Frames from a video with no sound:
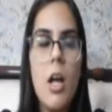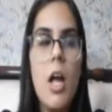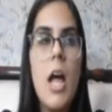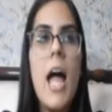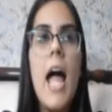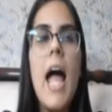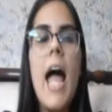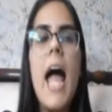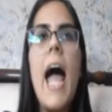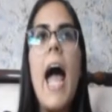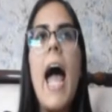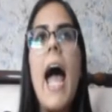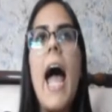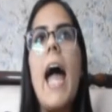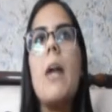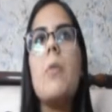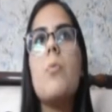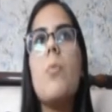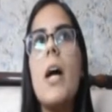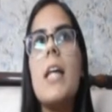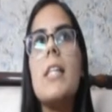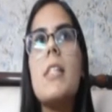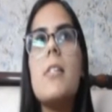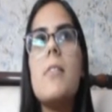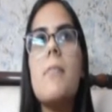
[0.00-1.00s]
Mm-hmm. And
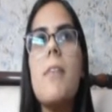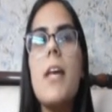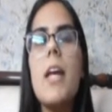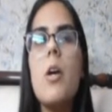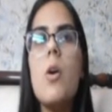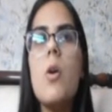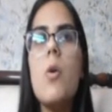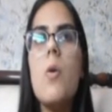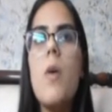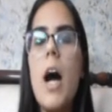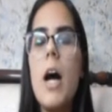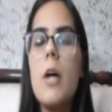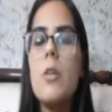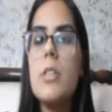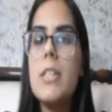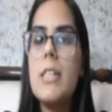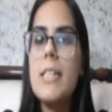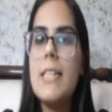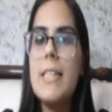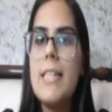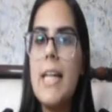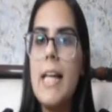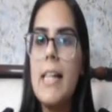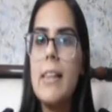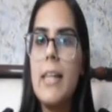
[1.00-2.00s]
once we go out
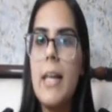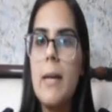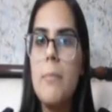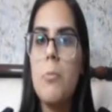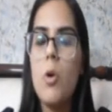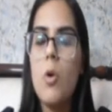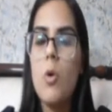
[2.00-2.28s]
and tell them,